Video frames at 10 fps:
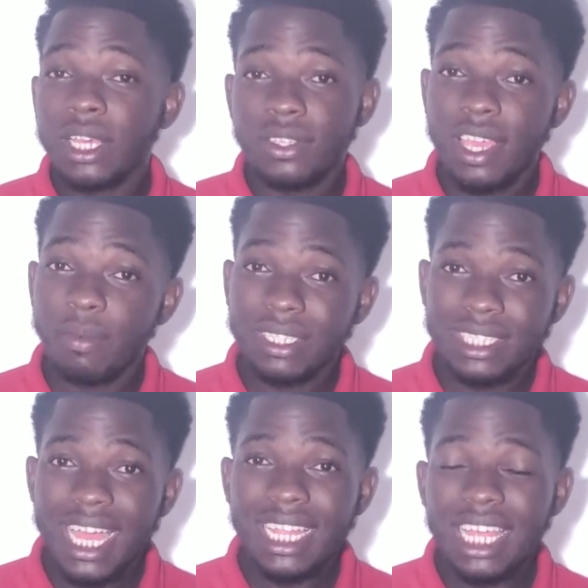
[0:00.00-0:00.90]
So it
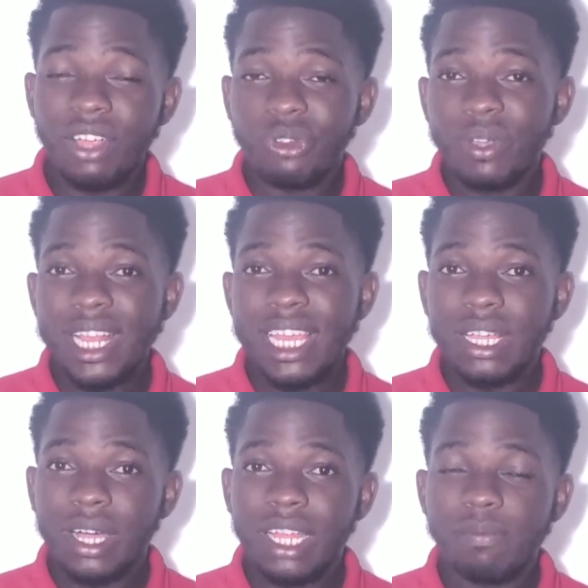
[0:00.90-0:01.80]
was that that
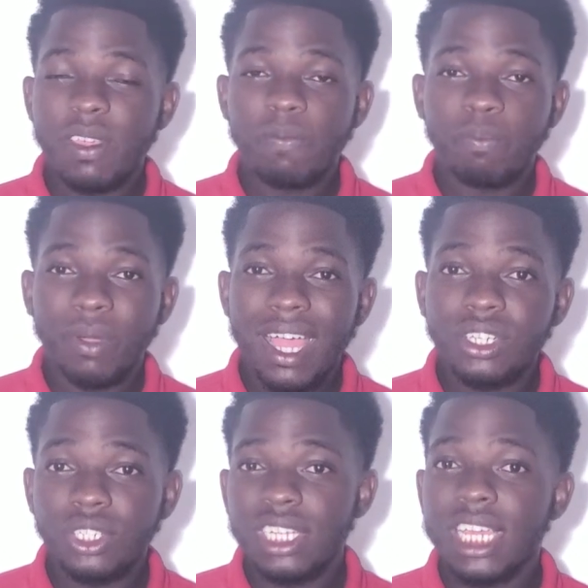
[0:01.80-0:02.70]
really got me
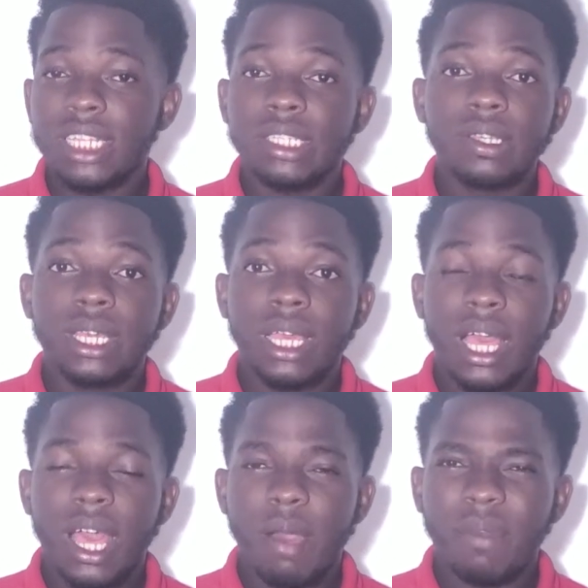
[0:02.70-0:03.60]
passionate
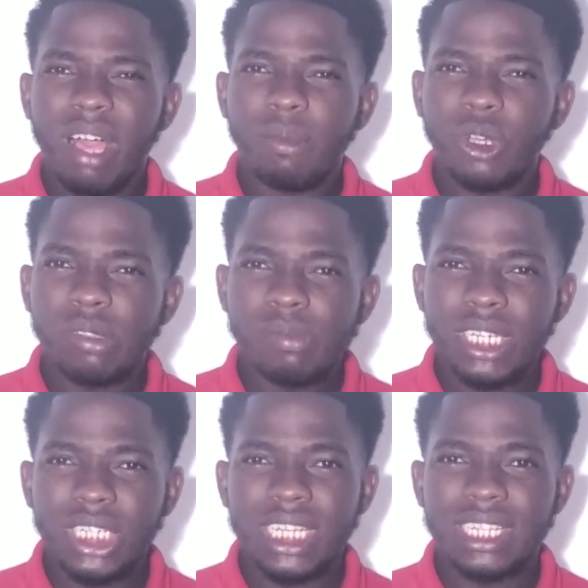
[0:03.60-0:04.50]
um, about
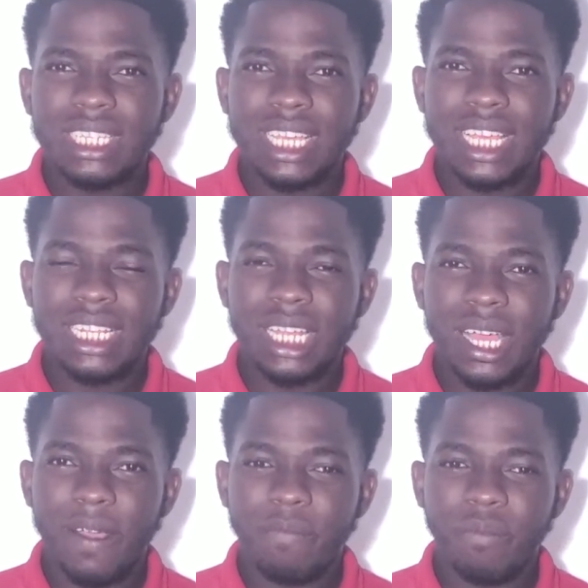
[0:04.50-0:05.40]
missions. And
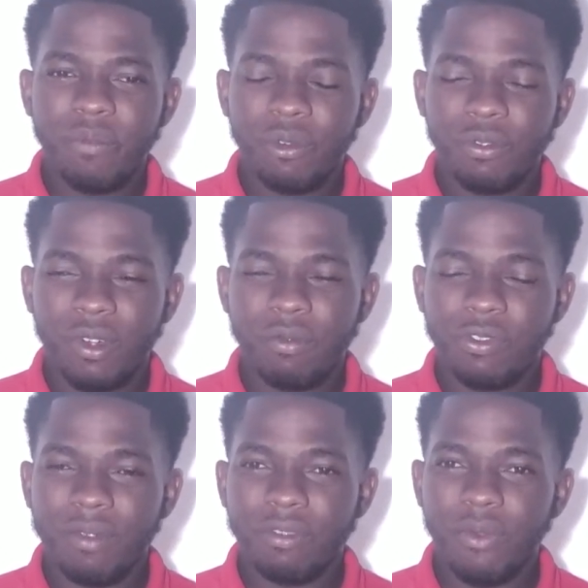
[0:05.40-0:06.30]
um, fr-
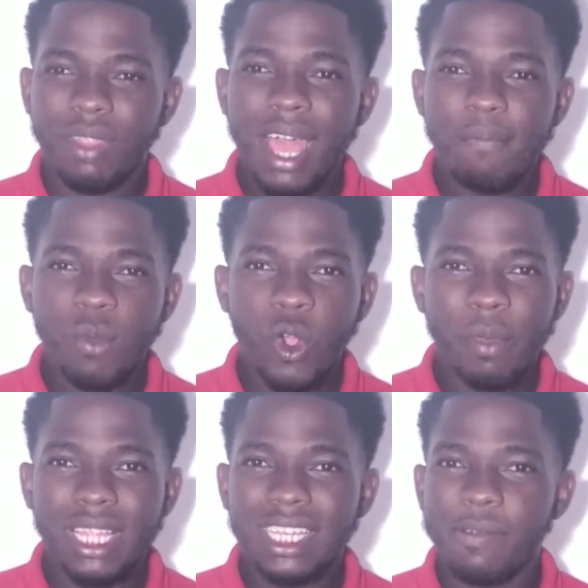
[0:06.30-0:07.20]
from, from that
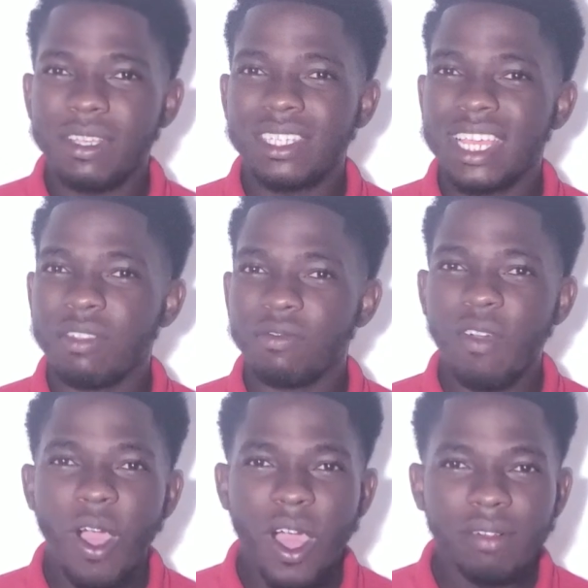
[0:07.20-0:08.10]
moment, I was
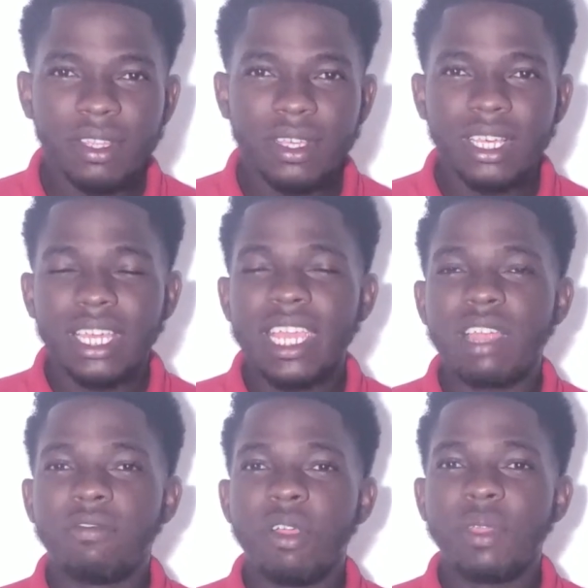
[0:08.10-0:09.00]
involved
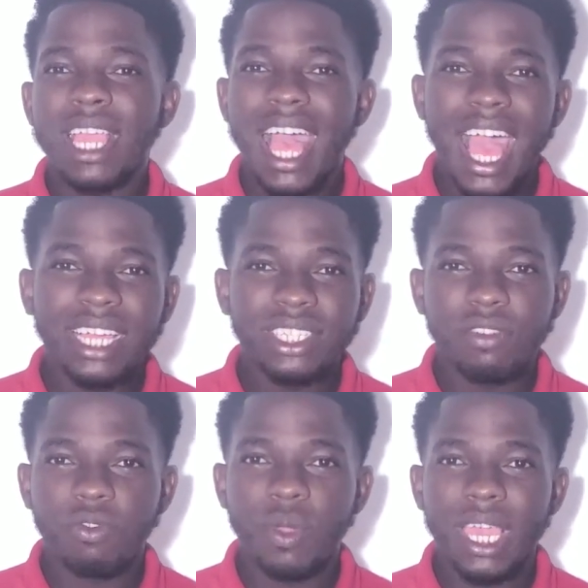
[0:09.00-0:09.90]
in a very
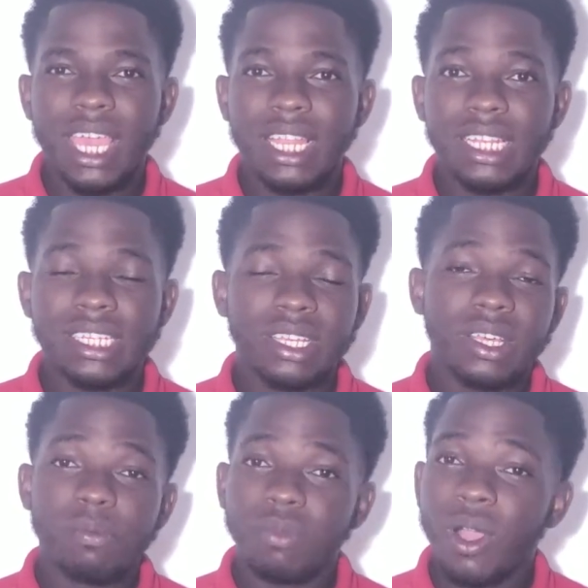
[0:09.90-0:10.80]
active way. And
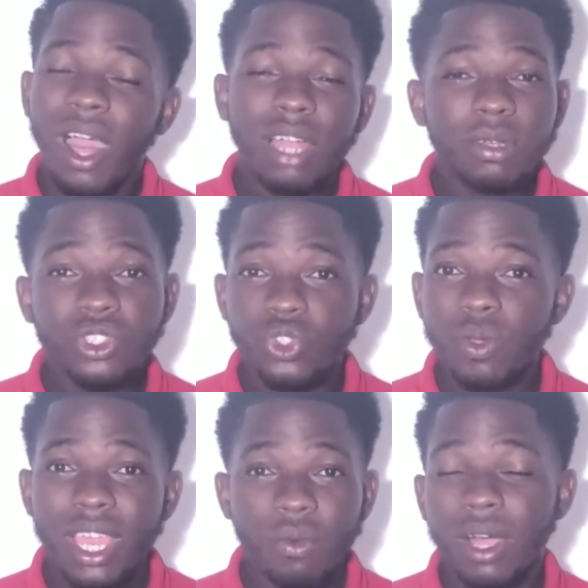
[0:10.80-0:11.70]
God was
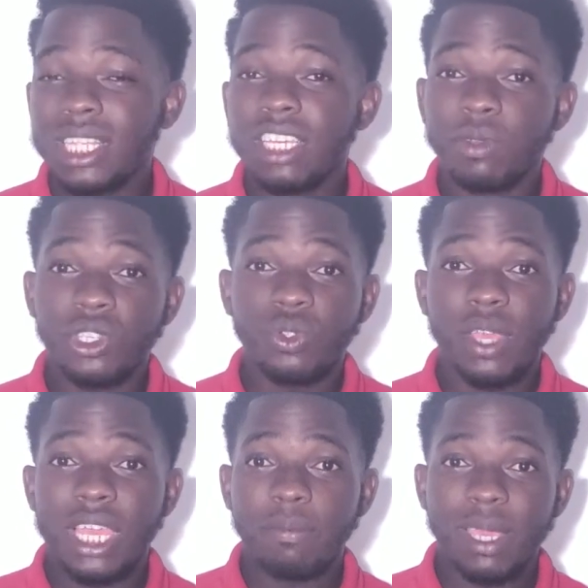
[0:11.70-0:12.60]
doing what He was
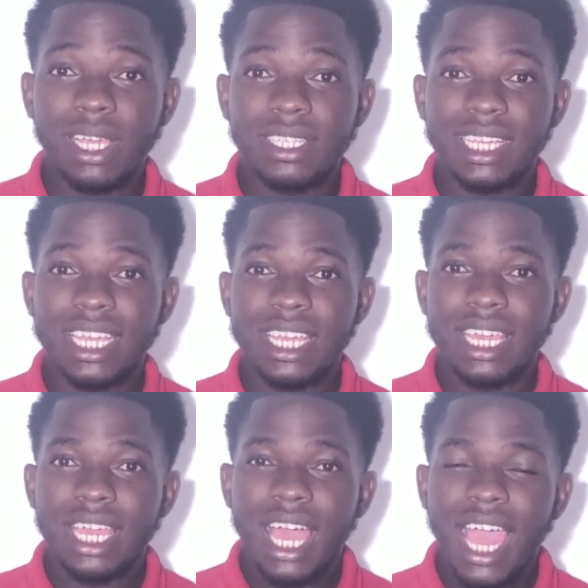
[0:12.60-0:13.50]
doing because
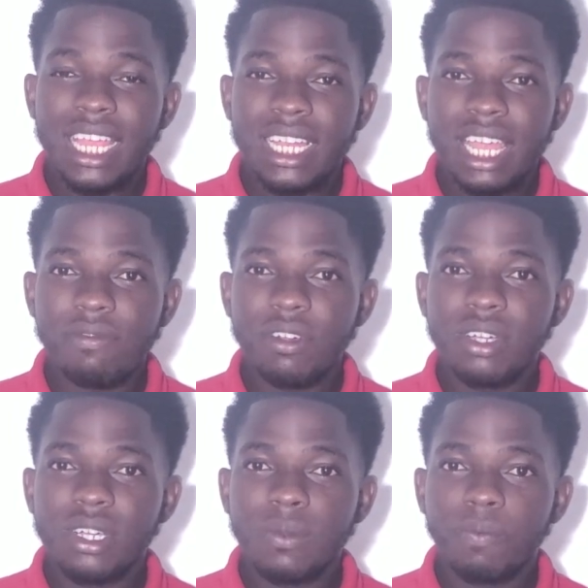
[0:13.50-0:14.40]
I, I
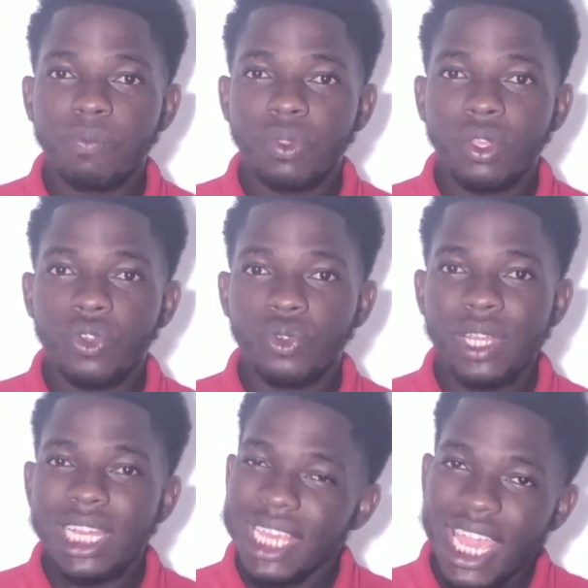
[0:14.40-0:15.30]
never
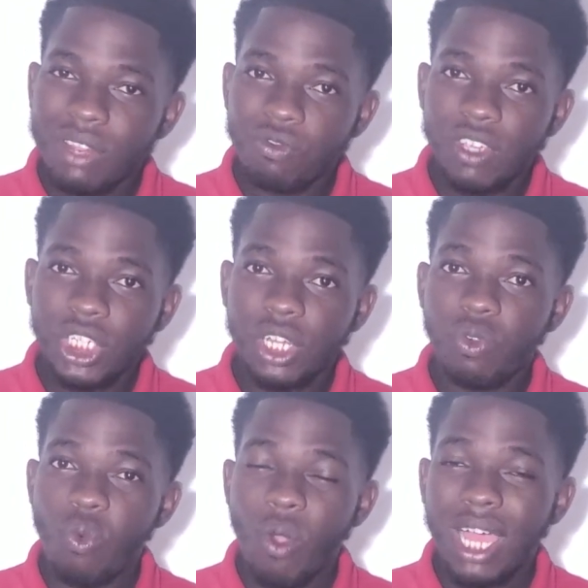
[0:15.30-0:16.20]
really
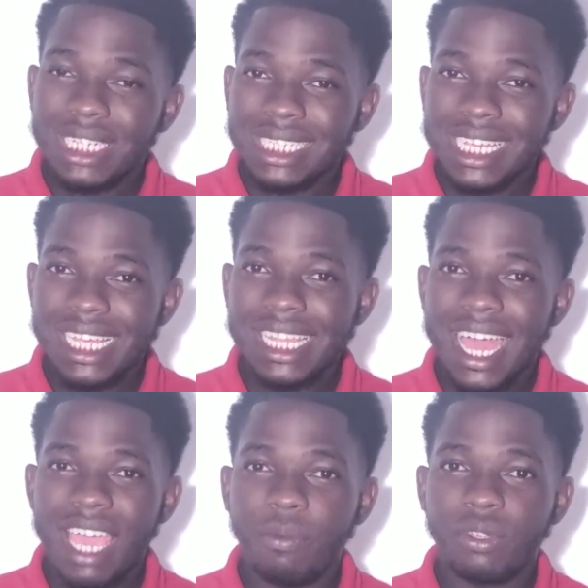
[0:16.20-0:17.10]
envisioned one day
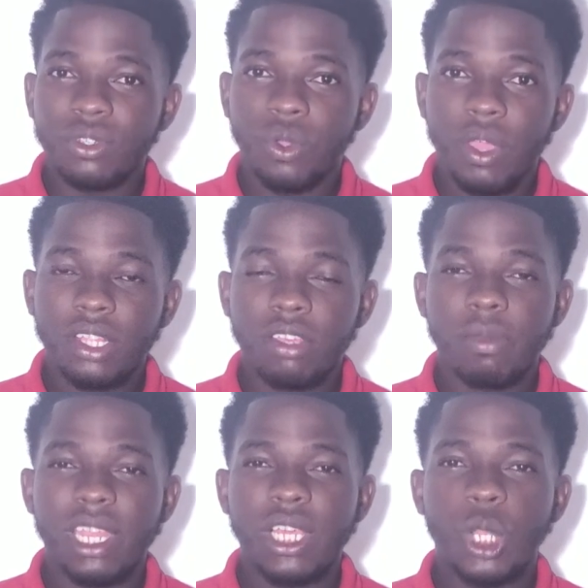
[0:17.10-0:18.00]
that I was going to
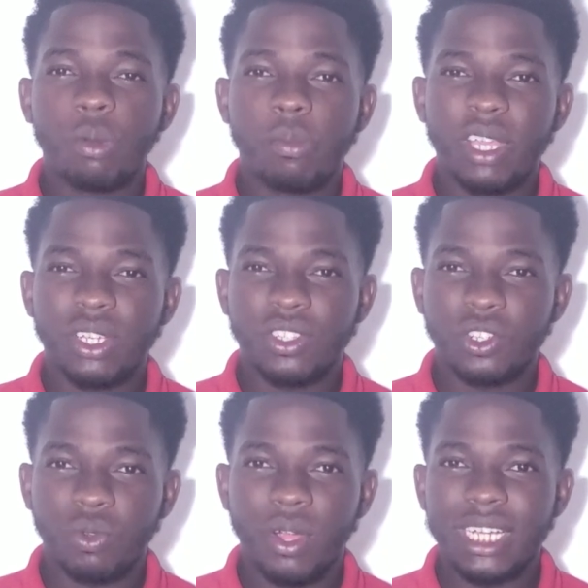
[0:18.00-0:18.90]
be the global
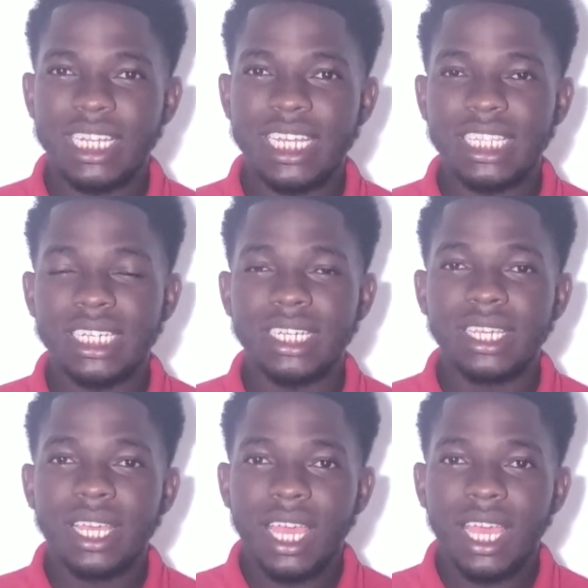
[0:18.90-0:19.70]
missions coordinator.